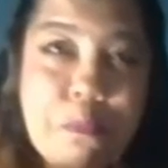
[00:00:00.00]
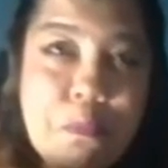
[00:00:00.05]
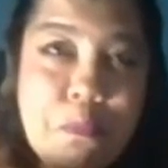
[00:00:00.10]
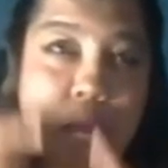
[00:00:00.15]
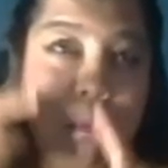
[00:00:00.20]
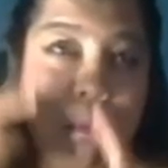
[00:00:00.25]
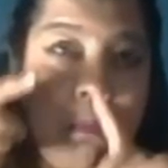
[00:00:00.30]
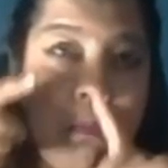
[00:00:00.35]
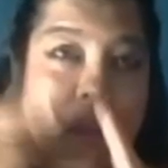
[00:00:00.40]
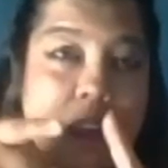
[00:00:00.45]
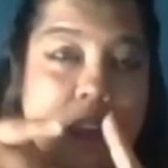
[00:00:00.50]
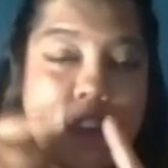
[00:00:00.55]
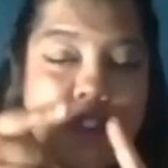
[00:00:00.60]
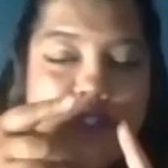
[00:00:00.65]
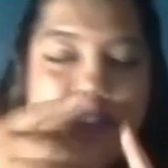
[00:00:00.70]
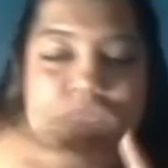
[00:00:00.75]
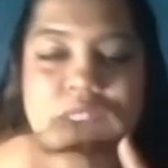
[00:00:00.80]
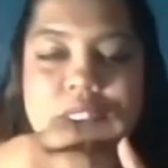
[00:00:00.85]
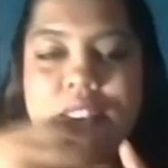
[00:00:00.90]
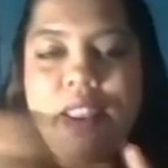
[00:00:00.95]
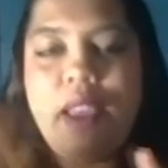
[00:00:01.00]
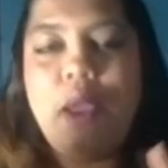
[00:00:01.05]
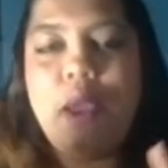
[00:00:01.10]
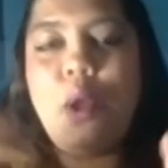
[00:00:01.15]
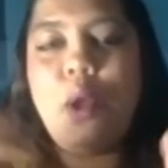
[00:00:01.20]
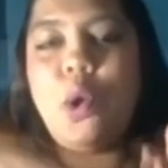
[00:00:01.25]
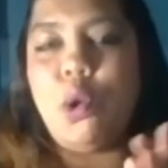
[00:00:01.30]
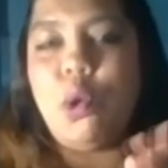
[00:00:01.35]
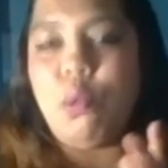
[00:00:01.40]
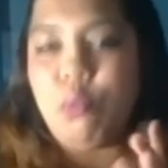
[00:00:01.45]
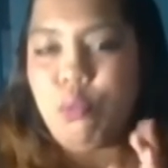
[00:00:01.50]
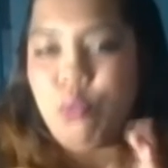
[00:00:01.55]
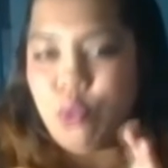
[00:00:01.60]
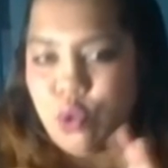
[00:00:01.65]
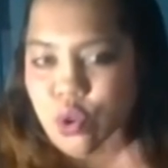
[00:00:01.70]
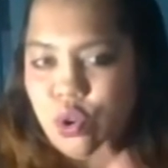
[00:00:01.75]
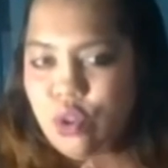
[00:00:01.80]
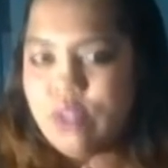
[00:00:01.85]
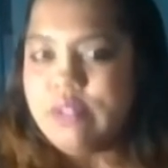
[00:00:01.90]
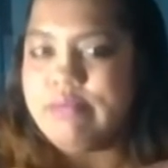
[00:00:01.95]
I actively
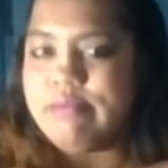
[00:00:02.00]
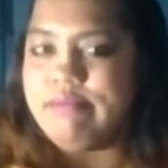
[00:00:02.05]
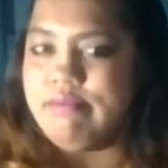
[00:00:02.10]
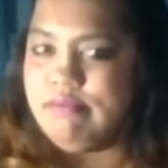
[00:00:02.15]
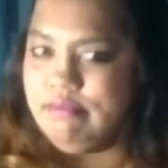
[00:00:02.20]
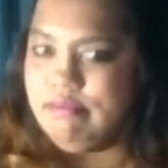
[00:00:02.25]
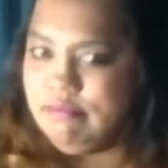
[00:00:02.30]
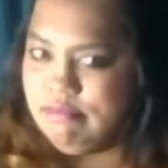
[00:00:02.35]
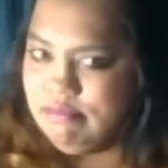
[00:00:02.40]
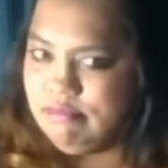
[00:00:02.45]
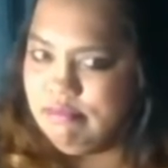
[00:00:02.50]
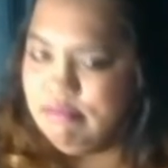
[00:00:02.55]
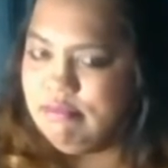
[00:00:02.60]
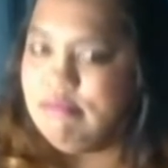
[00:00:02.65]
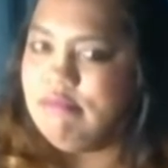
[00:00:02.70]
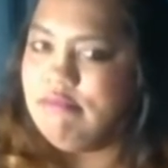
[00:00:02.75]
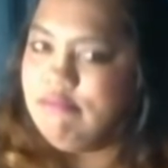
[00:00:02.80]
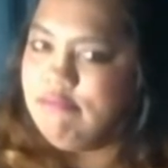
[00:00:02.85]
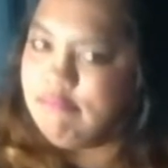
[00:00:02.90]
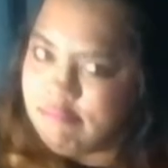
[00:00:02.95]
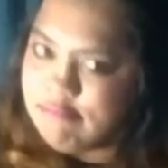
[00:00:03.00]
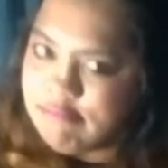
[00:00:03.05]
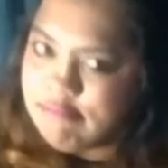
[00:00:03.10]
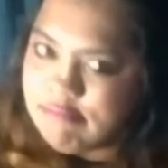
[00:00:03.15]
give as